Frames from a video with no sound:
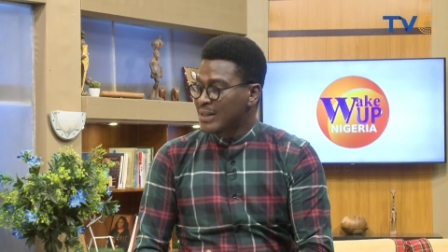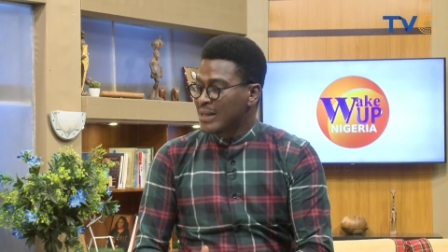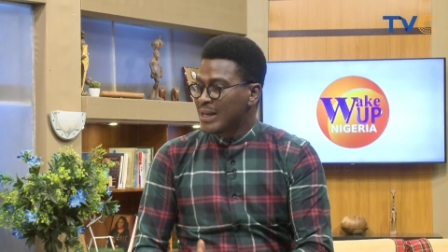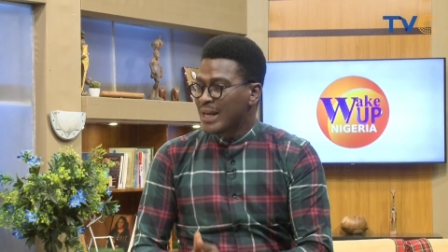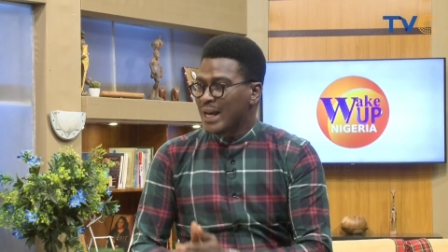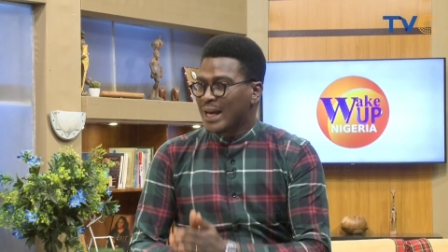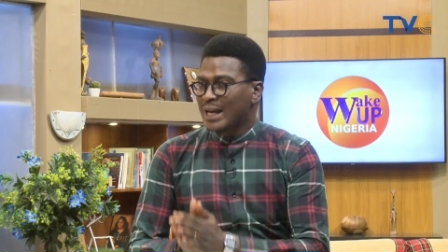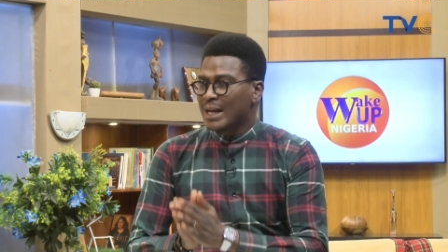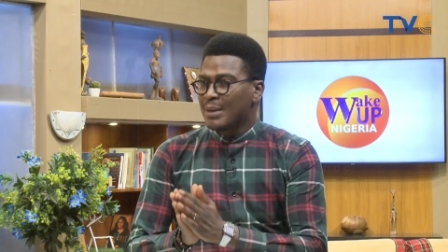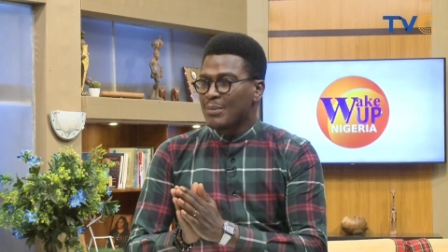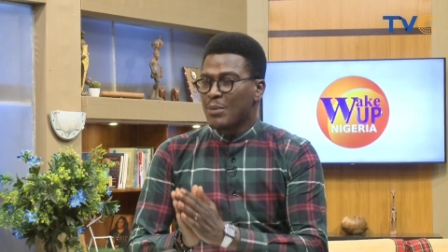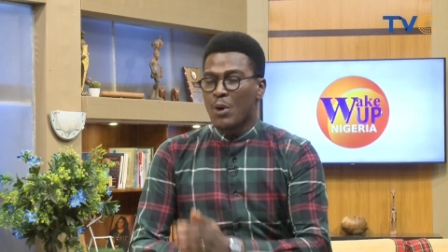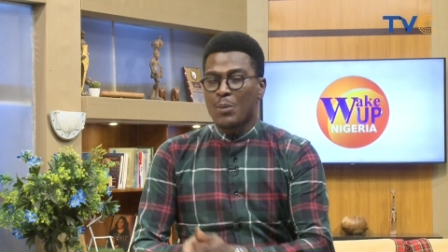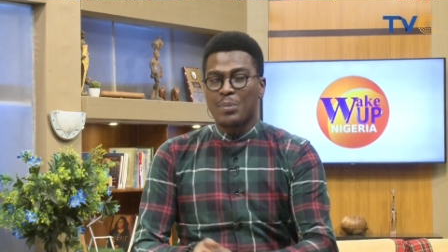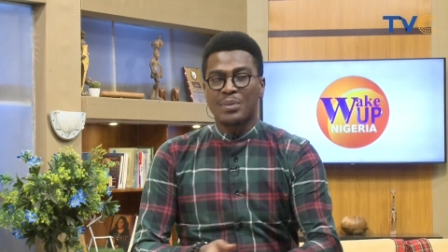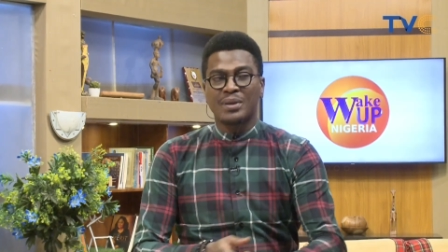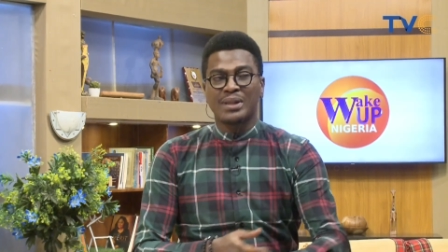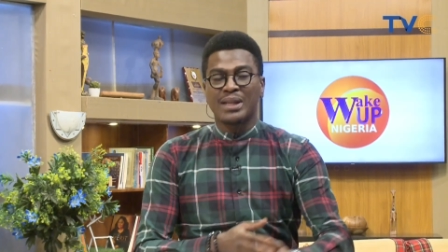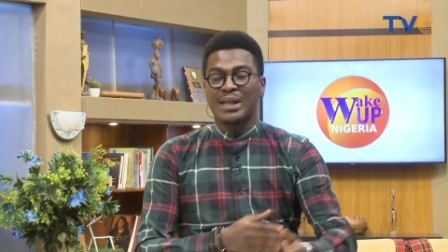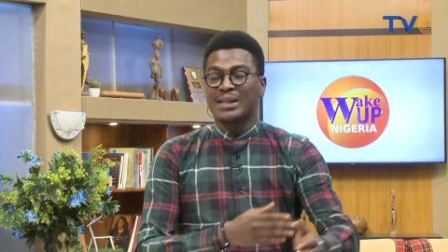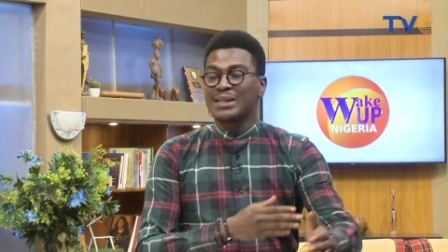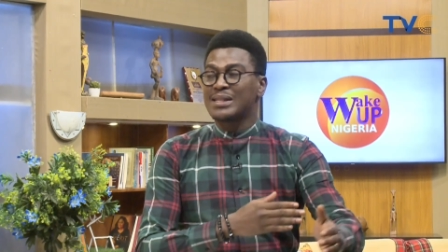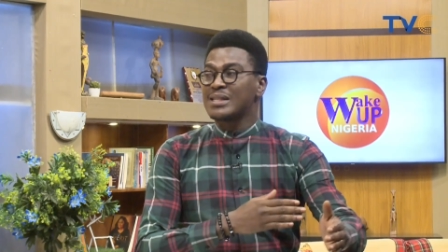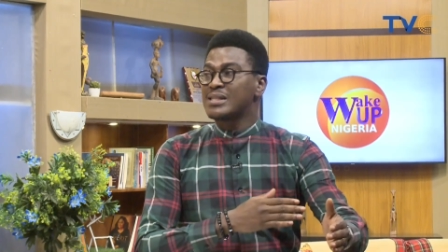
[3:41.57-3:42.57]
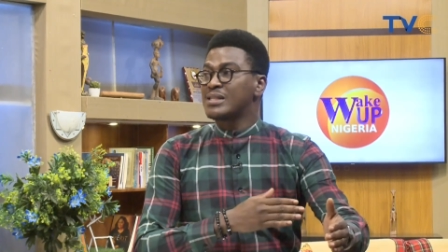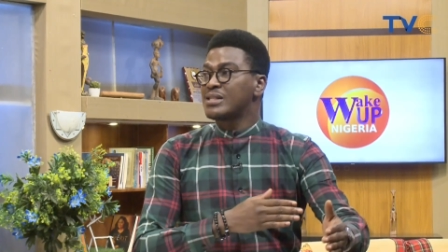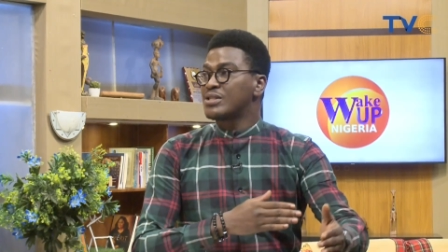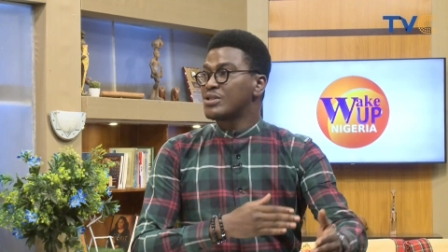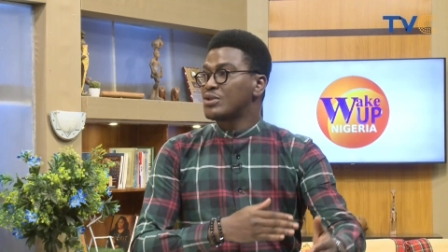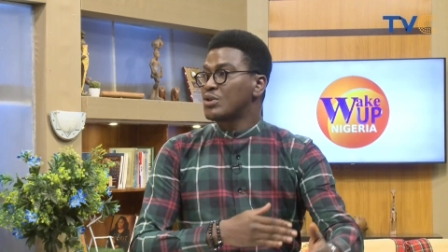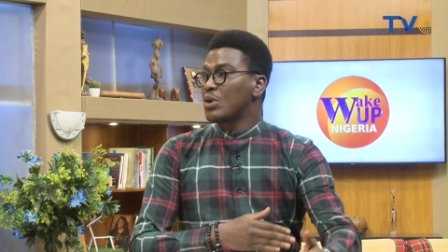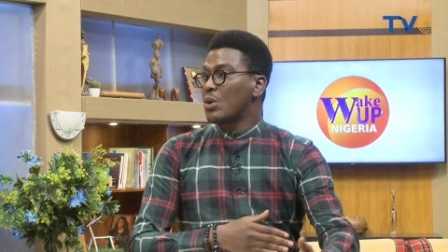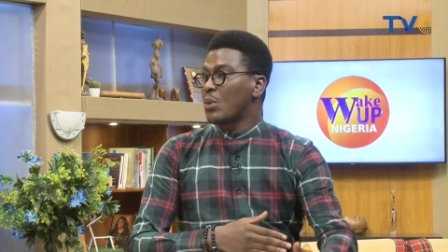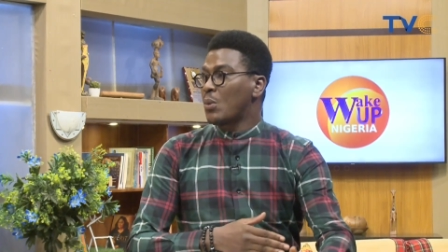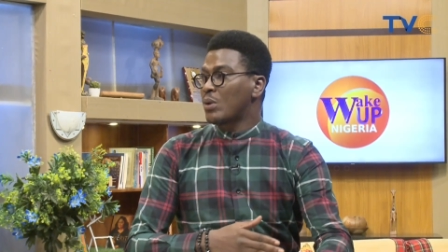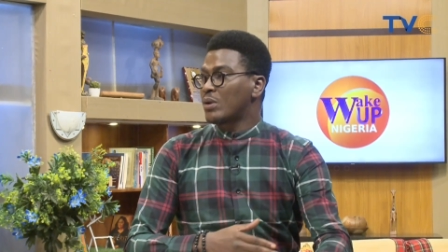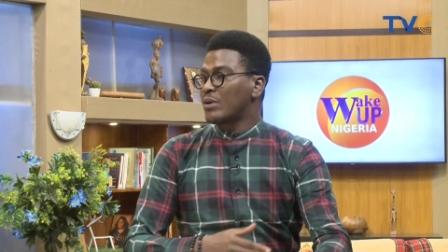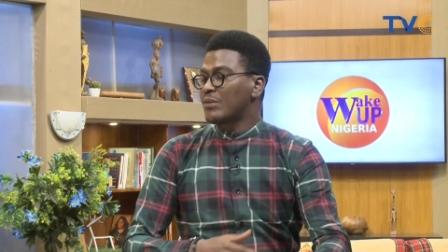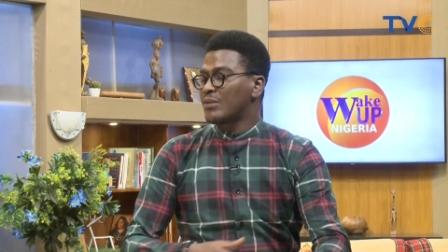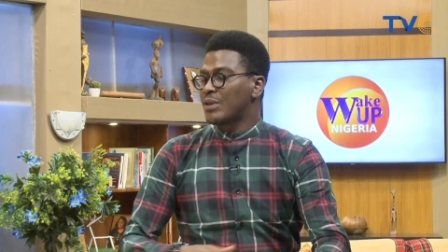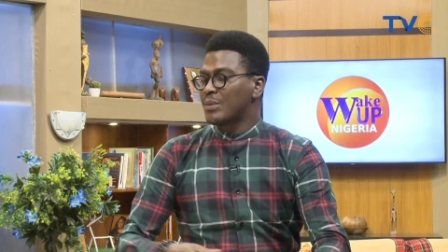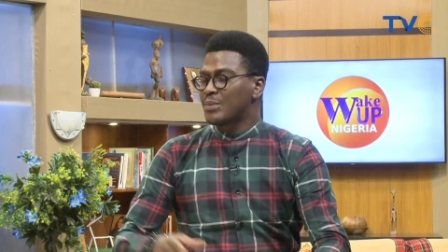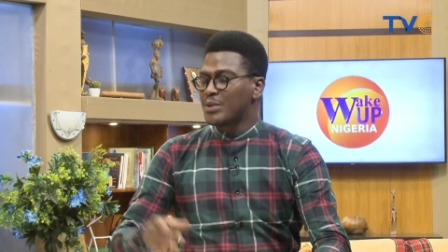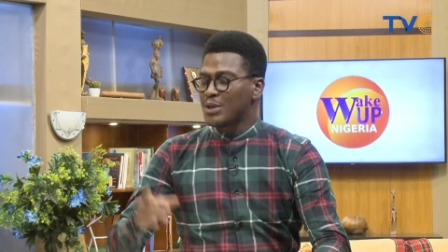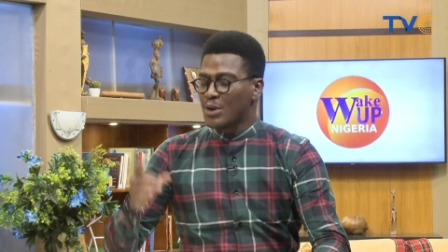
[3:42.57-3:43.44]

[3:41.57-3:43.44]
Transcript: Okay. And I'm hoping that this is not one of them.